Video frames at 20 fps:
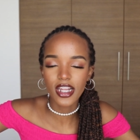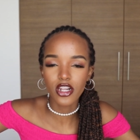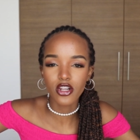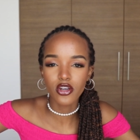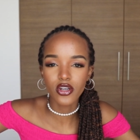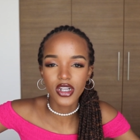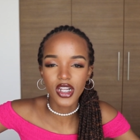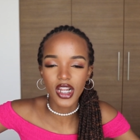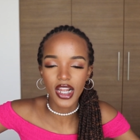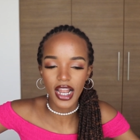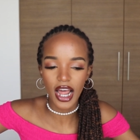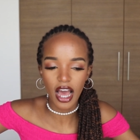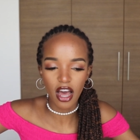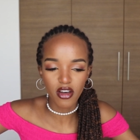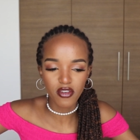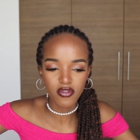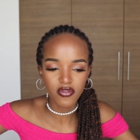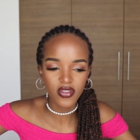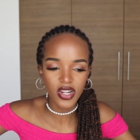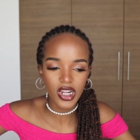it looked
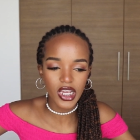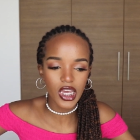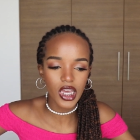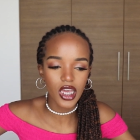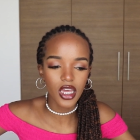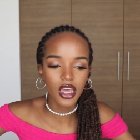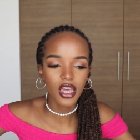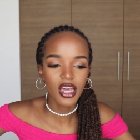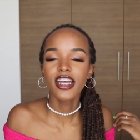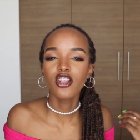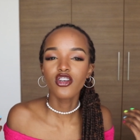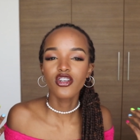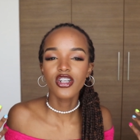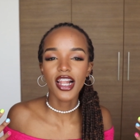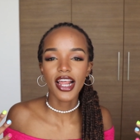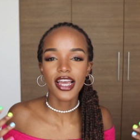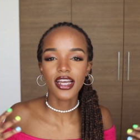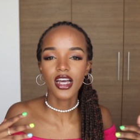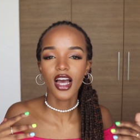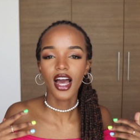lovely it looked
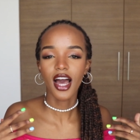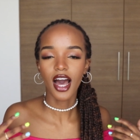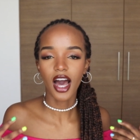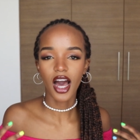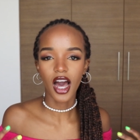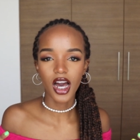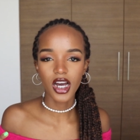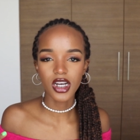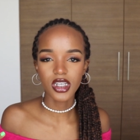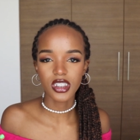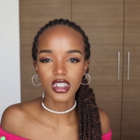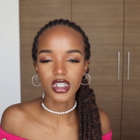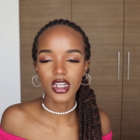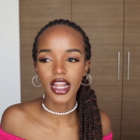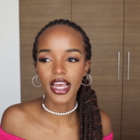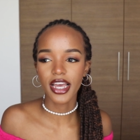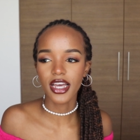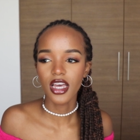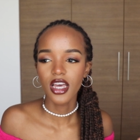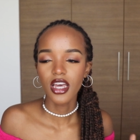like hugs and
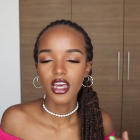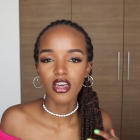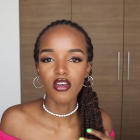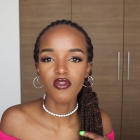like